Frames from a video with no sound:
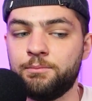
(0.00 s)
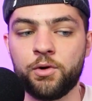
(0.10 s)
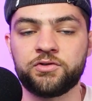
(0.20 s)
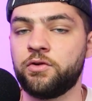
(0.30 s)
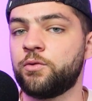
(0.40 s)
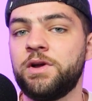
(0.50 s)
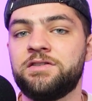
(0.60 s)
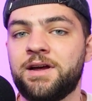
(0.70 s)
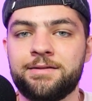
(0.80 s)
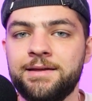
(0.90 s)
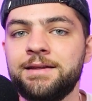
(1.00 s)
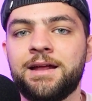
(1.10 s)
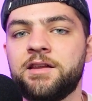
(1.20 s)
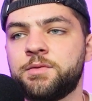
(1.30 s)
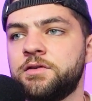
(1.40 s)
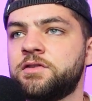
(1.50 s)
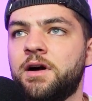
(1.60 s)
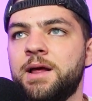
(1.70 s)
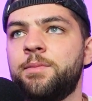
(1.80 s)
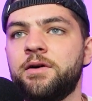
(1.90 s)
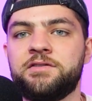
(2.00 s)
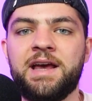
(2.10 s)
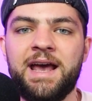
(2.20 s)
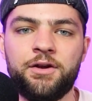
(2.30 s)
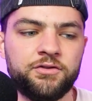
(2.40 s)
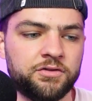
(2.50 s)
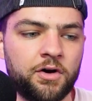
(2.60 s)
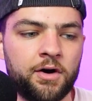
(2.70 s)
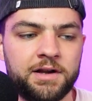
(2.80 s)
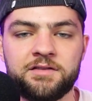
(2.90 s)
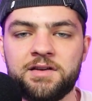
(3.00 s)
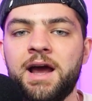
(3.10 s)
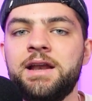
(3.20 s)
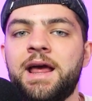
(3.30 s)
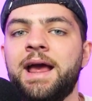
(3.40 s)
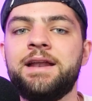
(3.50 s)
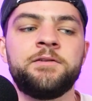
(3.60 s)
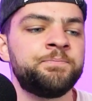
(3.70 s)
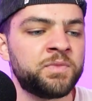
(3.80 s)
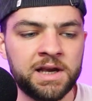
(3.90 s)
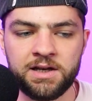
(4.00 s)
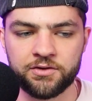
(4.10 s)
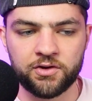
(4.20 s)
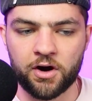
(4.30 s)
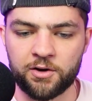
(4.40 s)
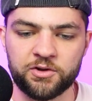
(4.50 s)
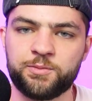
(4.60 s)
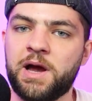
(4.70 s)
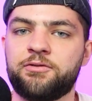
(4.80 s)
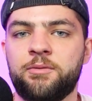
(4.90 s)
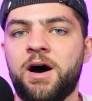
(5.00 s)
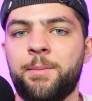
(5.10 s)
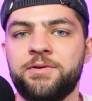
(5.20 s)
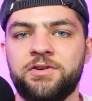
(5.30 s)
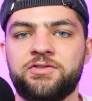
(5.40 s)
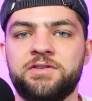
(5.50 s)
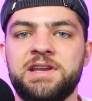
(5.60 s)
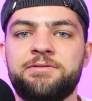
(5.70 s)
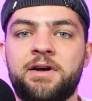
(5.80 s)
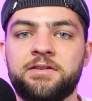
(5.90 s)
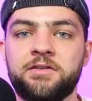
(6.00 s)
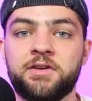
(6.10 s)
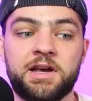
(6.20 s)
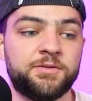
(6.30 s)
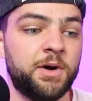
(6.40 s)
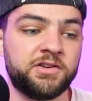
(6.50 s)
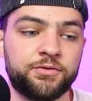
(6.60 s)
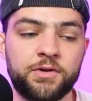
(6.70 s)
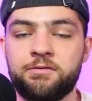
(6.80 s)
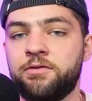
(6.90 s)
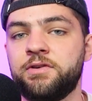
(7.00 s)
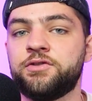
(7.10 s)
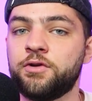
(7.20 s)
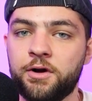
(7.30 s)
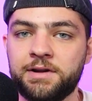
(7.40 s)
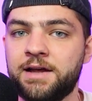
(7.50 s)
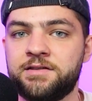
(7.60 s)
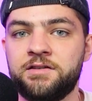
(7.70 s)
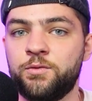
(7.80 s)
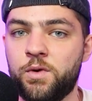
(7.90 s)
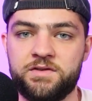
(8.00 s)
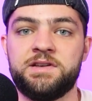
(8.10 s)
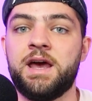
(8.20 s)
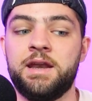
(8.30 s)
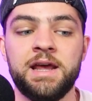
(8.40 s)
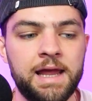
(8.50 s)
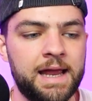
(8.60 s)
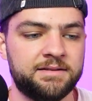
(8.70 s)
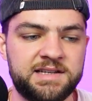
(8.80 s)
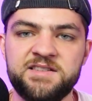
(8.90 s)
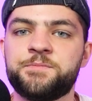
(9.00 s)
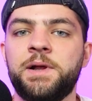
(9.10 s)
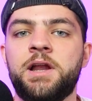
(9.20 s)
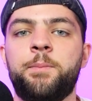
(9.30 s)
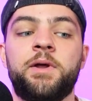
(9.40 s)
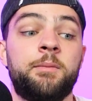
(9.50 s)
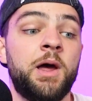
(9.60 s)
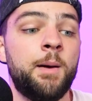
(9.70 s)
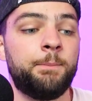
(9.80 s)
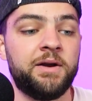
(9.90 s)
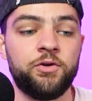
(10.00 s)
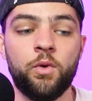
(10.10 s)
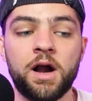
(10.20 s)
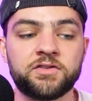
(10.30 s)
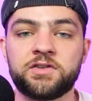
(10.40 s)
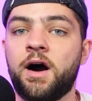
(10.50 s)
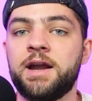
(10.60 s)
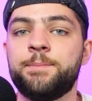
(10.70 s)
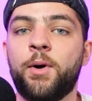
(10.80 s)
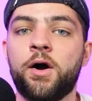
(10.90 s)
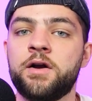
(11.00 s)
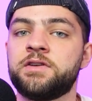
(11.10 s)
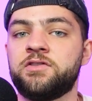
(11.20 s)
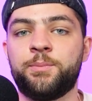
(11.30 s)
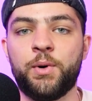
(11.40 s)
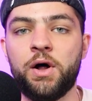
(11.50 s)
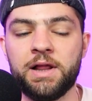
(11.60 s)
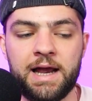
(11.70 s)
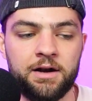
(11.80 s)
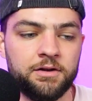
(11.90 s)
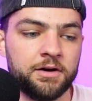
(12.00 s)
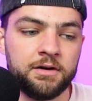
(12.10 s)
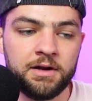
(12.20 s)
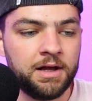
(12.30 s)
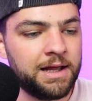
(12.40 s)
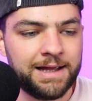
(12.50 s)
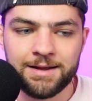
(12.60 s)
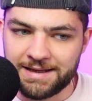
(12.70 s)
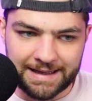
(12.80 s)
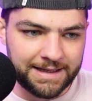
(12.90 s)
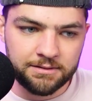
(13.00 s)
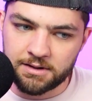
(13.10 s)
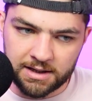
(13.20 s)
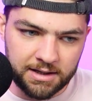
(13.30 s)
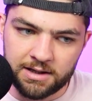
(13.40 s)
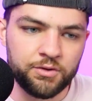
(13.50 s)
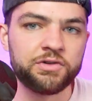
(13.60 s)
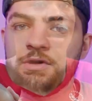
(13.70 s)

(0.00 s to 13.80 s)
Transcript: more so the reason I think that is because Scottie Barnes' handles just aren't as tight, and he doesn't garner respect from opposition defenses. Like, as much as Fred VanVleet struggled last season, once again, teams played up on him. But if you watch Scottie Barnes as a ball handler, like, like he was